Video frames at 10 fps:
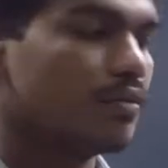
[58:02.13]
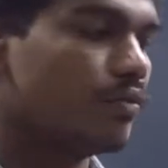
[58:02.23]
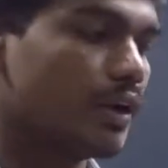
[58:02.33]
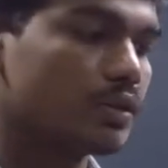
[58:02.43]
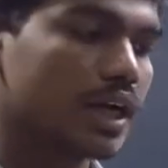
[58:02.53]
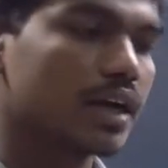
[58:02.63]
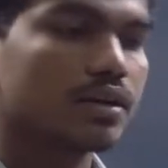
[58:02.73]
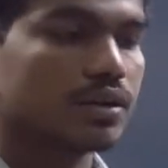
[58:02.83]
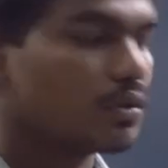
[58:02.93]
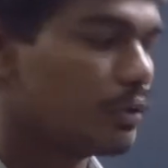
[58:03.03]
When you
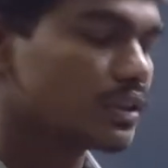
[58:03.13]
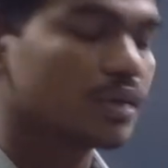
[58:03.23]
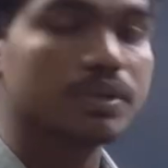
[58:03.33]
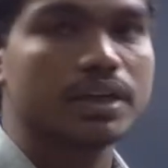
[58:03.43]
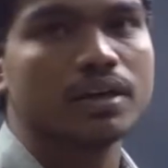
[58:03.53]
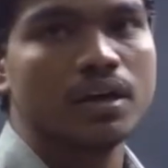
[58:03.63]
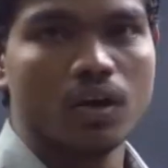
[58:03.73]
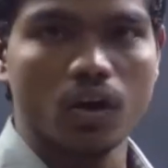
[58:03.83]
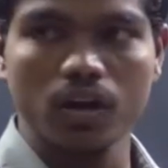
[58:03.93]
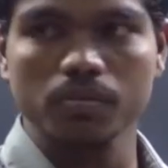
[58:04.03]
start doing something,
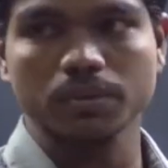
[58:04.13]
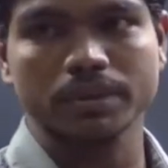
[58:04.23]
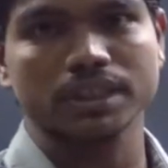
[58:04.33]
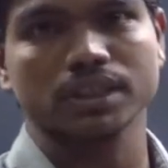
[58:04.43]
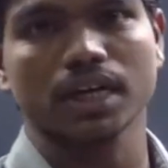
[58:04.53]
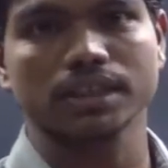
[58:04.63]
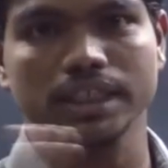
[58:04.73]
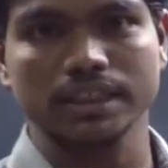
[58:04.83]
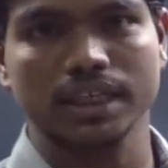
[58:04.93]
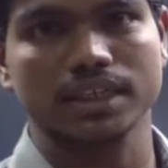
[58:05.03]
all properties start
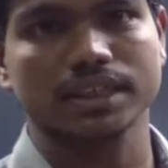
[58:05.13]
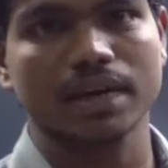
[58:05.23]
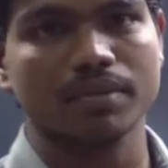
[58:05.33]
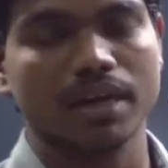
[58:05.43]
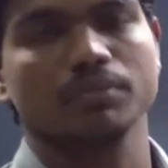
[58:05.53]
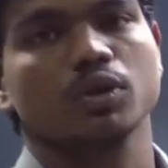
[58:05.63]
changing at the same time.